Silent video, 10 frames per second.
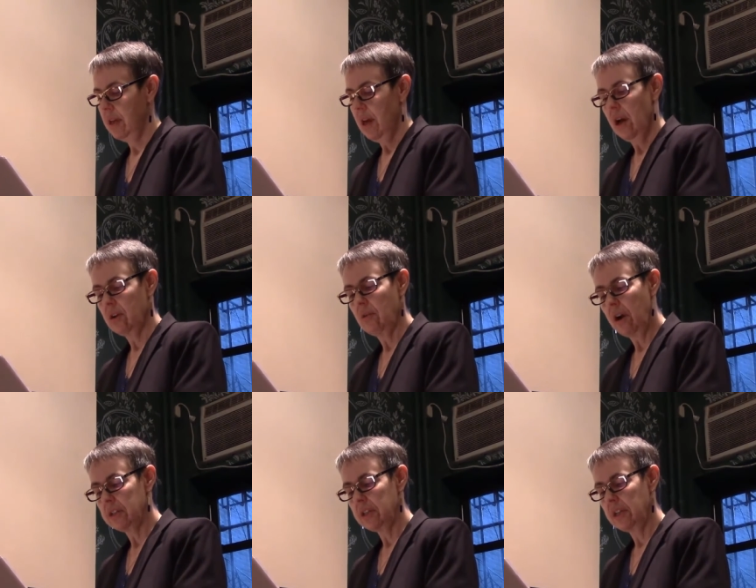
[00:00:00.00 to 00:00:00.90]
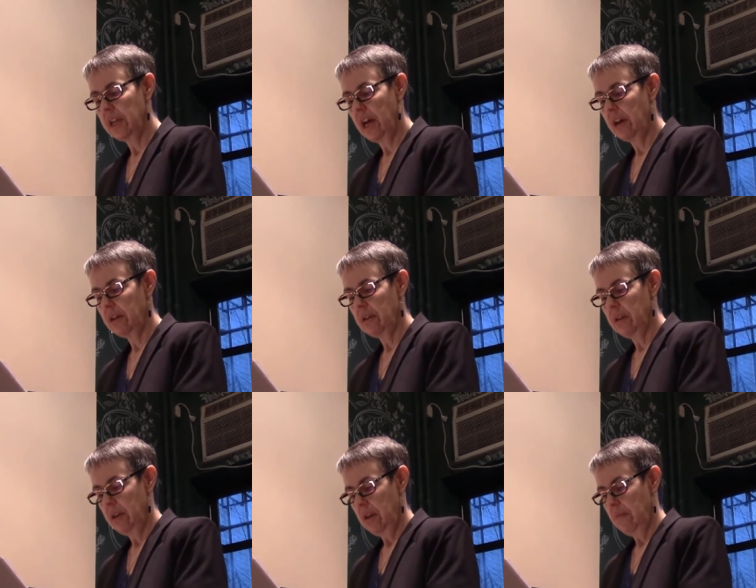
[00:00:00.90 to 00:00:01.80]
Across the canal,
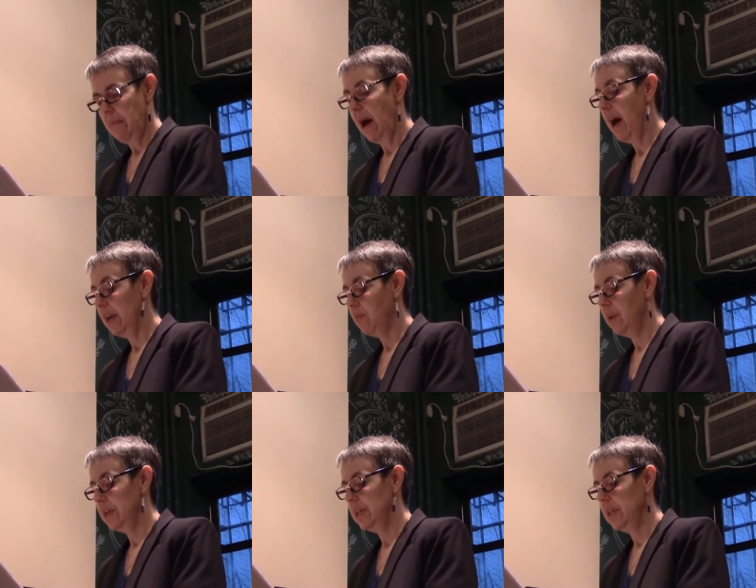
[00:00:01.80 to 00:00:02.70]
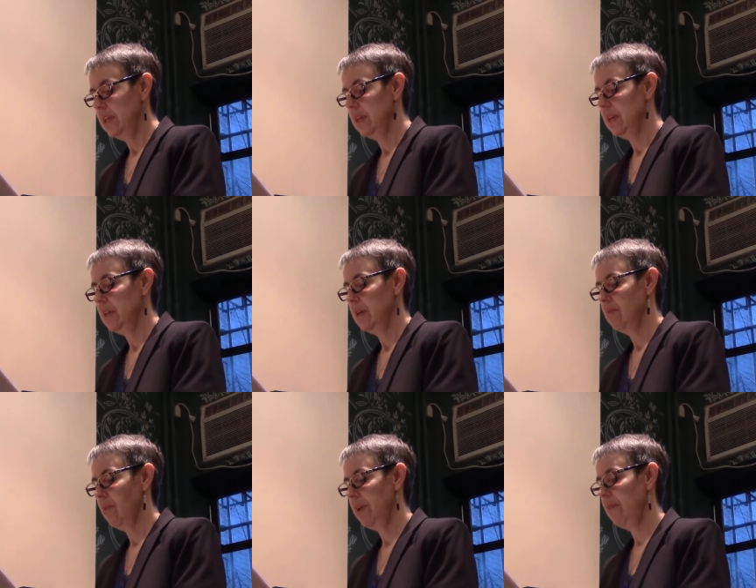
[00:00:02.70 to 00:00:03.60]
behind where he hid,
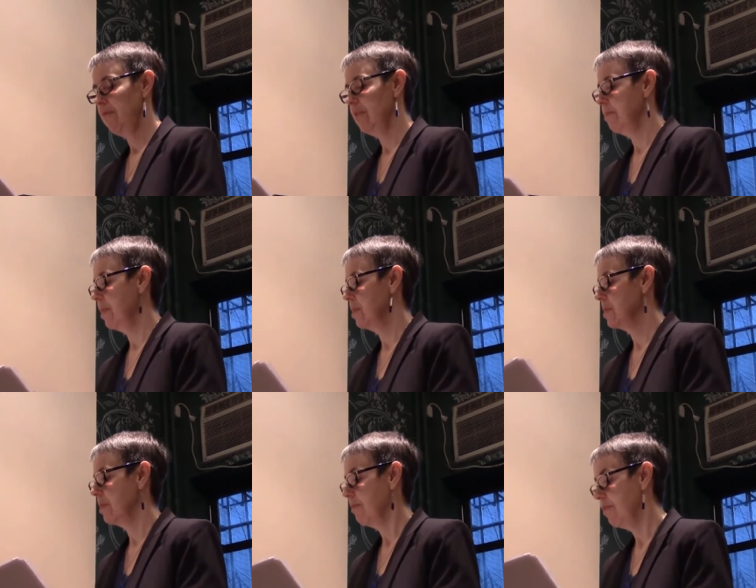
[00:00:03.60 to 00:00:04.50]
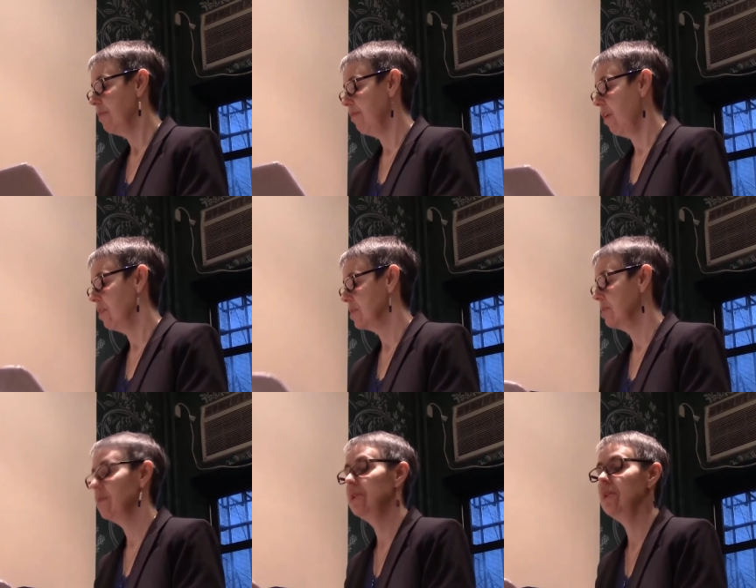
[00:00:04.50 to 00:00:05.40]
running footfalls
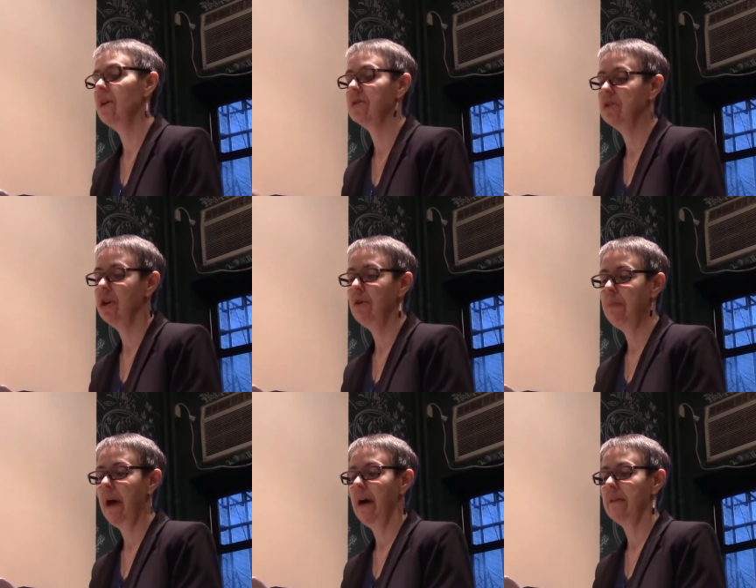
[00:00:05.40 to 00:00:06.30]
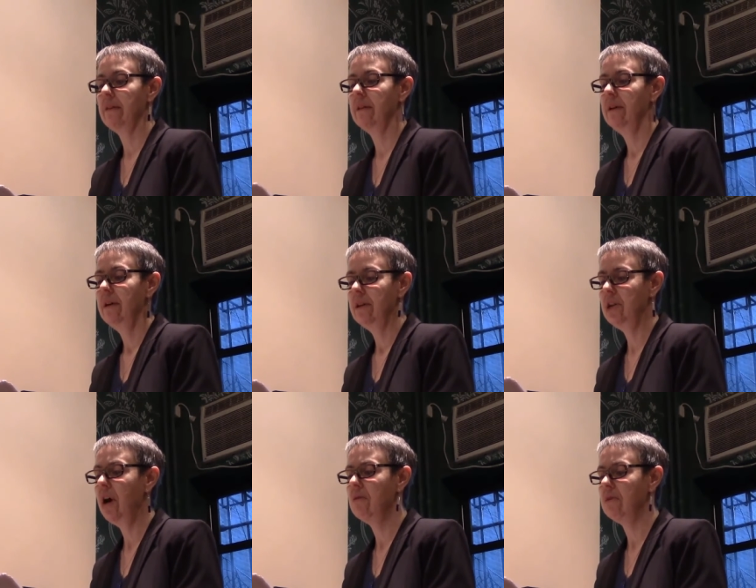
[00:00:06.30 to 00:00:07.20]
hurried along the towpath.
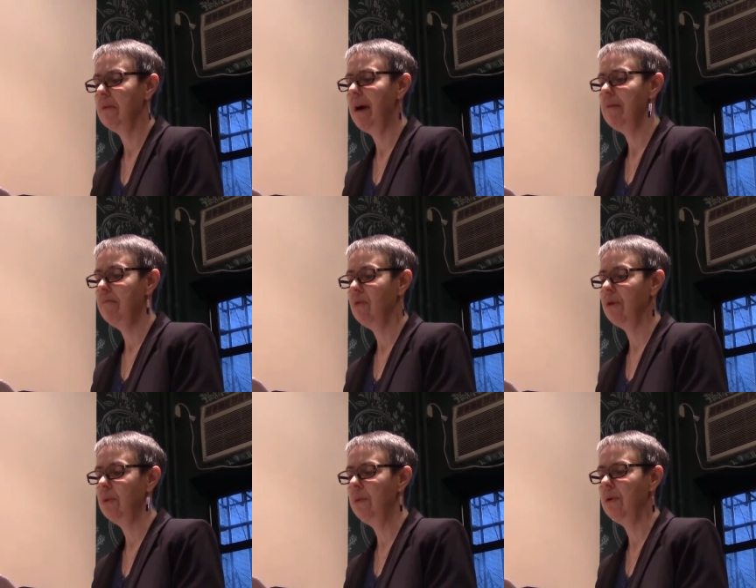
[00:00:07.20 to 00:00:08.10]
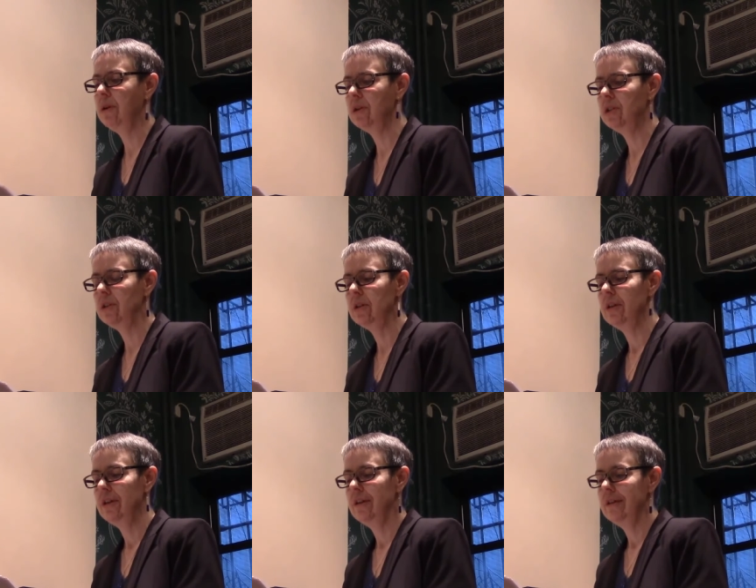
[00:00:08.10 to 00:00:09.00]
"Joe, come out, boy, we won't hurt you."
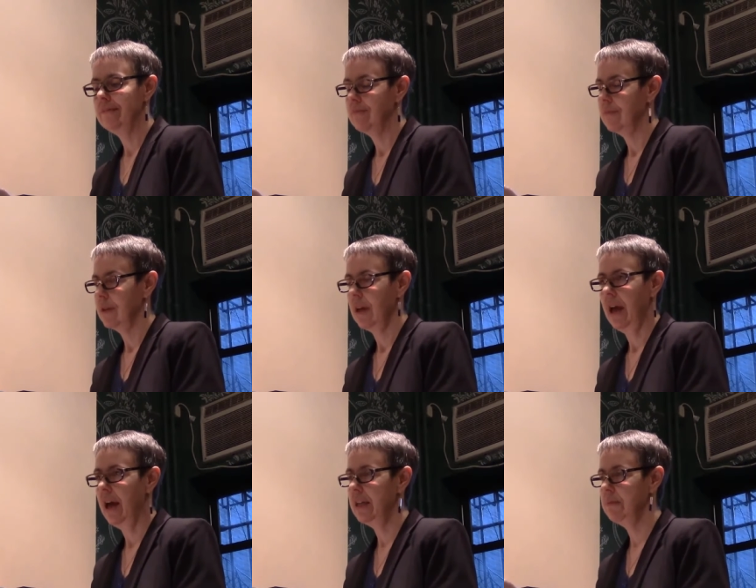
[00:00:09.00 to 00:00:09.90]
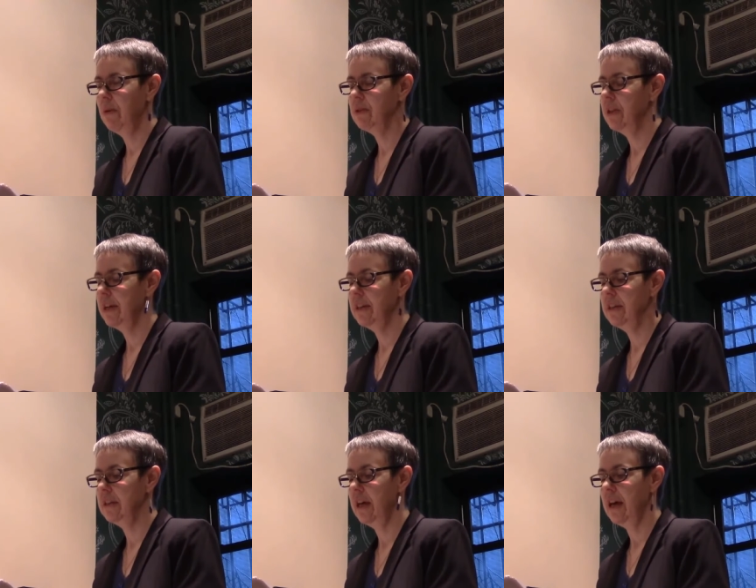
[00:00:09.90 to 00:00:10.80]
He's most likely
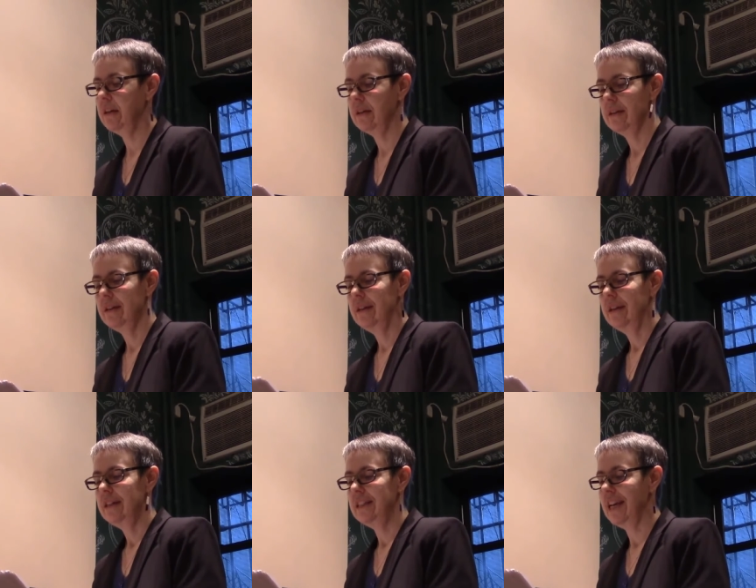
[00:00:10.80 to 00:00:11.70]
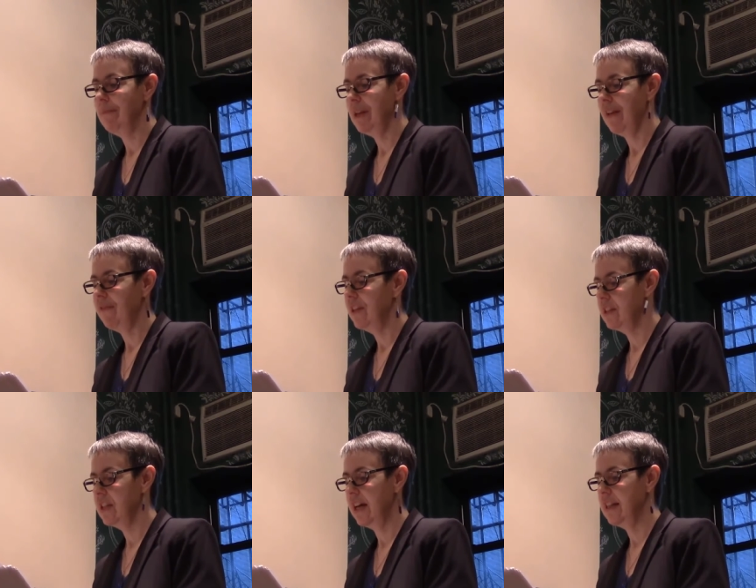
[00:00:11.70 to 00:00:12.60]
dead." "Damn it, if he's
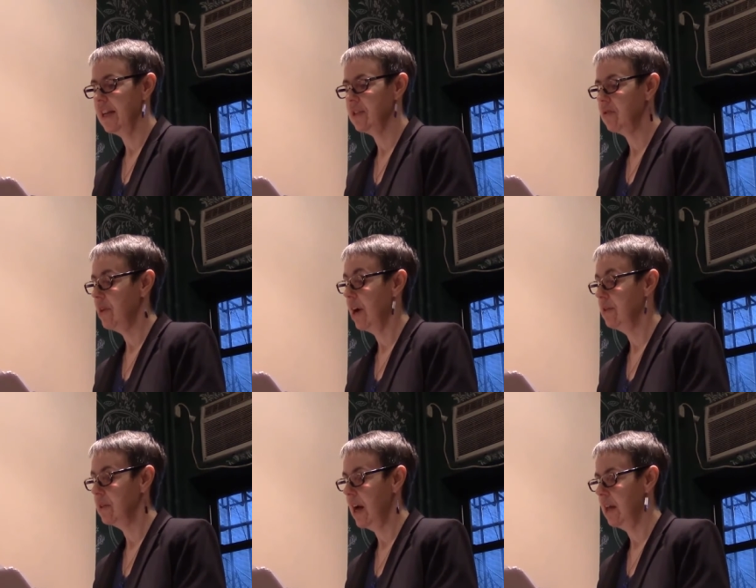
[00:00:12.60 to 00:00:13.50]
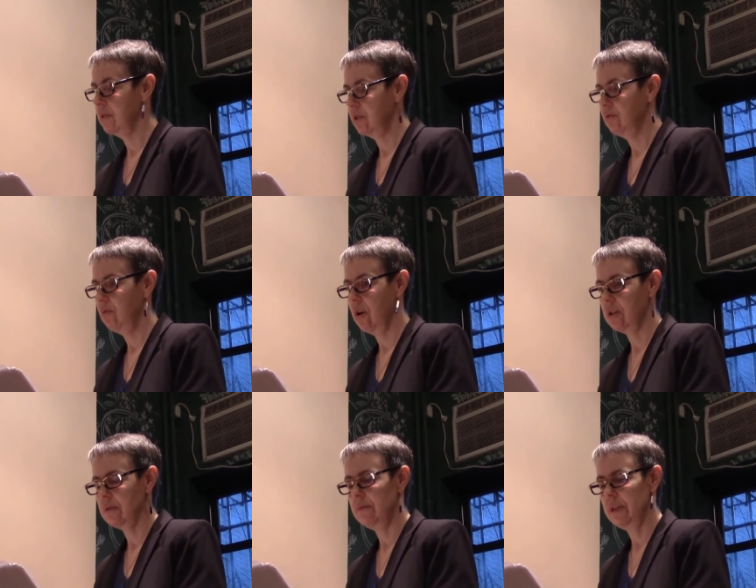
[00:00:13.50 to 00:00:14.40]
dead, that's $300 you
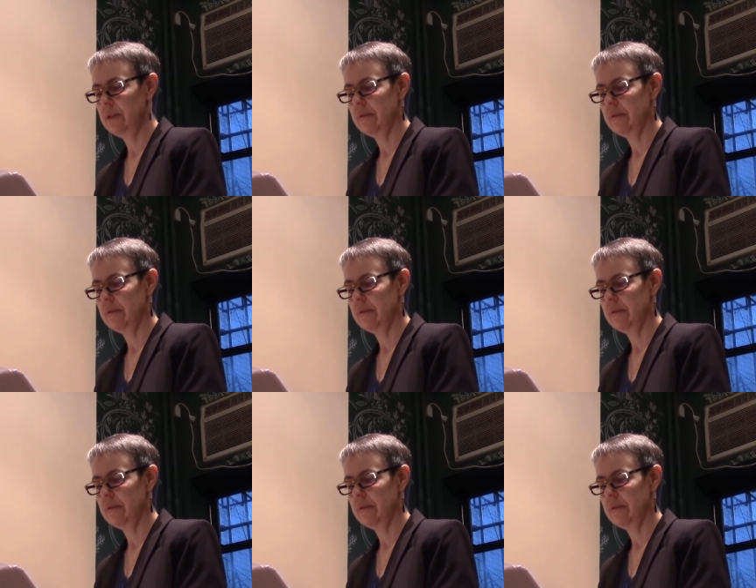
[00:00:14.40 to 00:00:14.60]
lost me."